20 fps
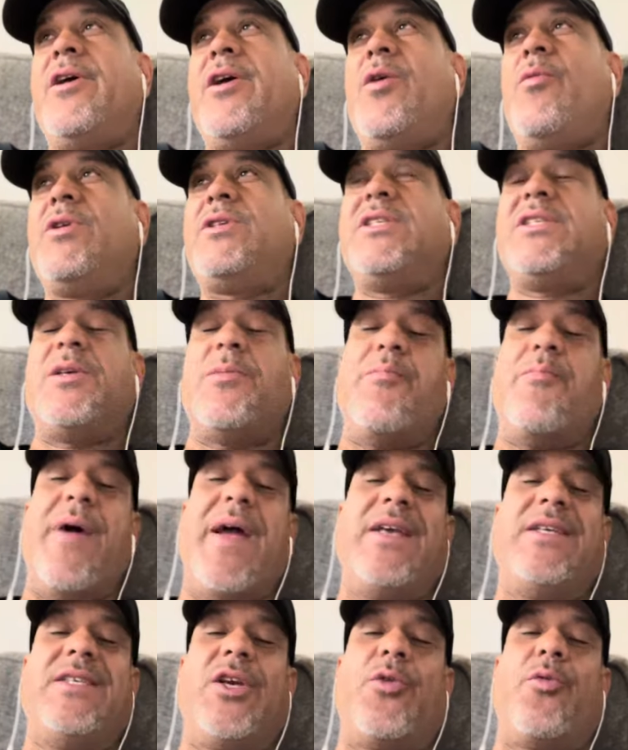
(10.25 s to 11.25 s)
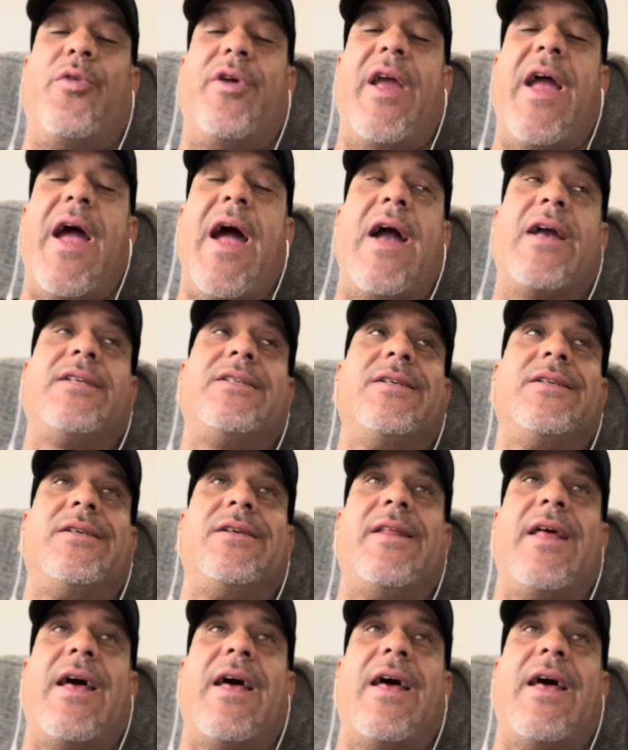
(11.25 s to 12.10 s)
which is a basic reaction to